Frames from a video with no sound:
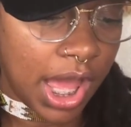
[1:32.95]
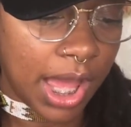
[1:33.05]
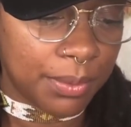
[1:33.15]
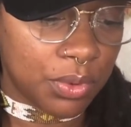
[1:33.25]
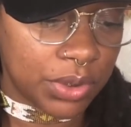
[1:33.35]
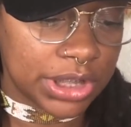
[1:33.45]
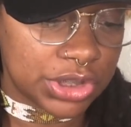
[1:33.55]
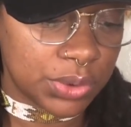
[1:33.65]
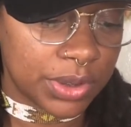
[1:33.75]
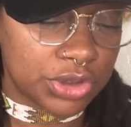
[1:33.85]
I'm going
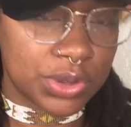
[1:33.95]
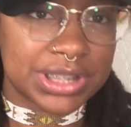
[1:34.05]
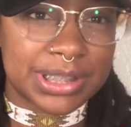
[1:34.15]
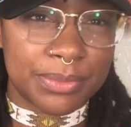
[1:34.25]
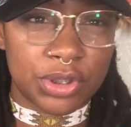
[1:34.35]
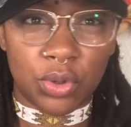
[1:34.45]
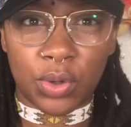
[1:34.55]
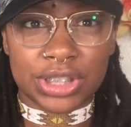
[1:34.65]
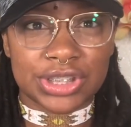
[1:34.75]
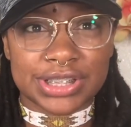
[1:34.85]
to address some of the
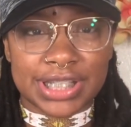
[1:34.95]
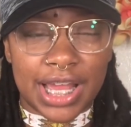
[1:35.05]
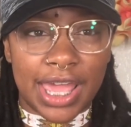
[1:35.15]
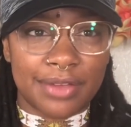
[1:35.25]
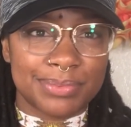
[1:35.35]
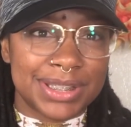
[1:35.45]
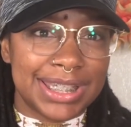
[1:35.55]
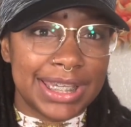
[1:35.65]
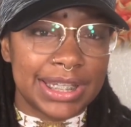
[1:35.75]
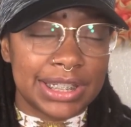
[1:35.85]
questions that I have been
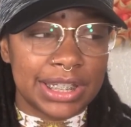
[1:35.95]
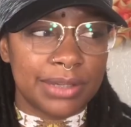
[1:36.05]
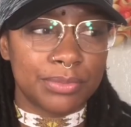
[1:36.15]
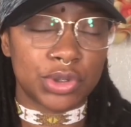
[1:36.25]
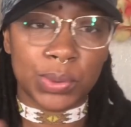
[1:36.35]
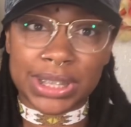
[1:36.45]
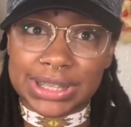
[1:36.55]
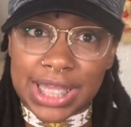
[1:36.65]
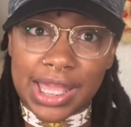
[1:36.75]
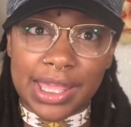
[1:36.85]
getting in between
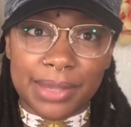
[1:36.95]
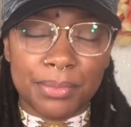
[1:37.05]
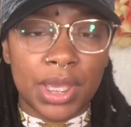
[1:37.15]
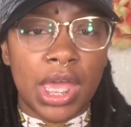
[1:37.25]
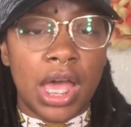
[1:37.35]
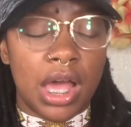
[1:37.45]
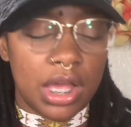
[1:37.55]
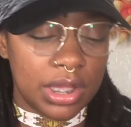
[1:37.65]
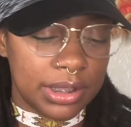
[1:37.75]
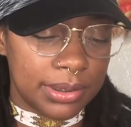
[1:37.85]
time,
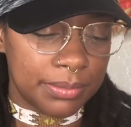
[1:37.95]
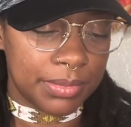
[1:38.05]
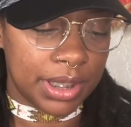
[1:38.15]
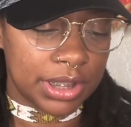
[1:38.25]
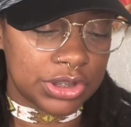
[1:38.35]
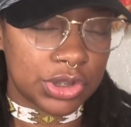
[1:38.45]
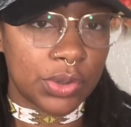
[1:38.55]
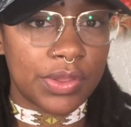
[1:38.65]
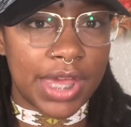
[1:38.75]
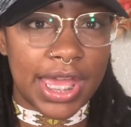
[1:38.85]

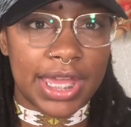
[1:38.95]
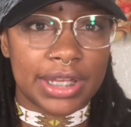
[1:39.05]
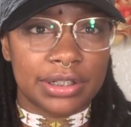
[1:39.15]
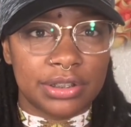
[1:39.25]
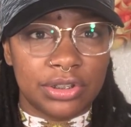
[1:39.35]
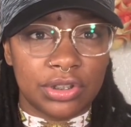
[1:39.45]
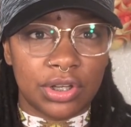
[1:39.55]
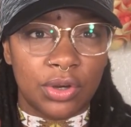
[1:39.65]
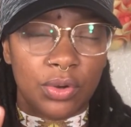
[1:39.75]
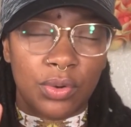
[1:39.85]
so that, you
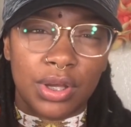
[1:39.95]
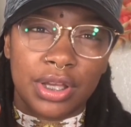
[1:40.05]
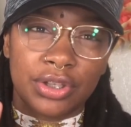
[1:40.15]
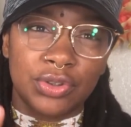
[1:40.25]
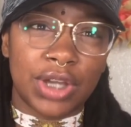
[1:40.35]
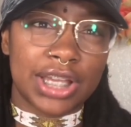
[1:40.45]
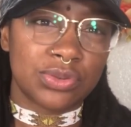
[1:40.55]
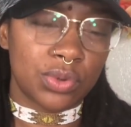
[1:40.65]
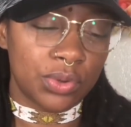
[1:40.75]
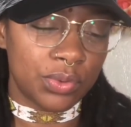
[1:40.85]
know, you guys
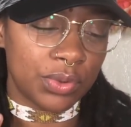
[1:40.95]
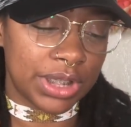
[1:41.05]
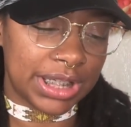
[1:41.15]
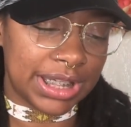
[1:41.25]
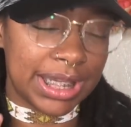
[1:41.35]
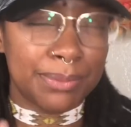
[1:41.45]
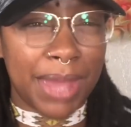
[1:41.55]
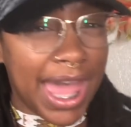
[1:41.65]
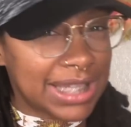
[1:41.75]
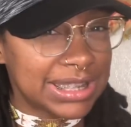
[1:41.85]
won't keep
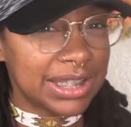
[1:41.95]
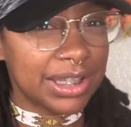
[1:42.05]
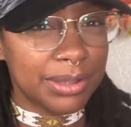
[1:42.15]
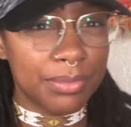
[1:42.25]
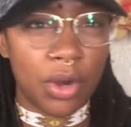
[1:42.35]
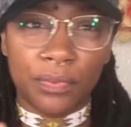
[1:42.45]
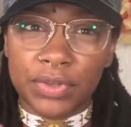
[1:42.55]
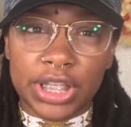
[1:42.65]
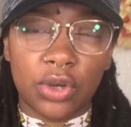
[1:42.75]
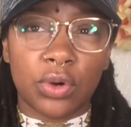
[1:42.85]
asking them,
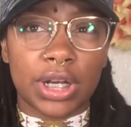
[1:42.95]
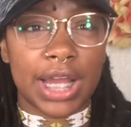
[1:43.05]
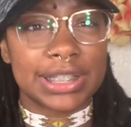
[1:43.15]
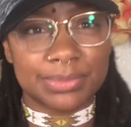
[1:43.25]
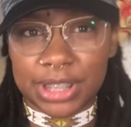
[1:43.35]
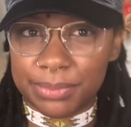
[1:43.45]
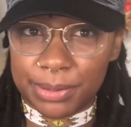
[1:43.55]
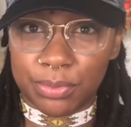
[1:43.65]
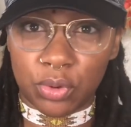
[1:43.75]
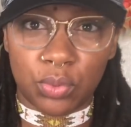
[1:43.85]
hopefully, or not as many
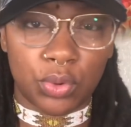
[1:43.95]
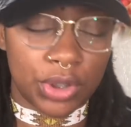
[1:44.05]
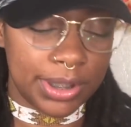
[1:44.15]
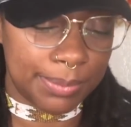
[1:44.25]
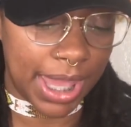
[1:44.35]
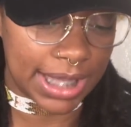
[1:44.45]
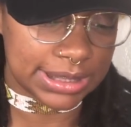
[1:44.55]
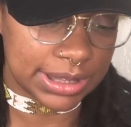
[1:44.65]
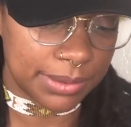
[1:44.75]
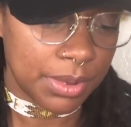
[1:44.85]
people will keep
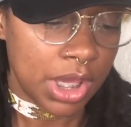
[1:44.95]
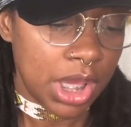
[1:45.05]
asking them.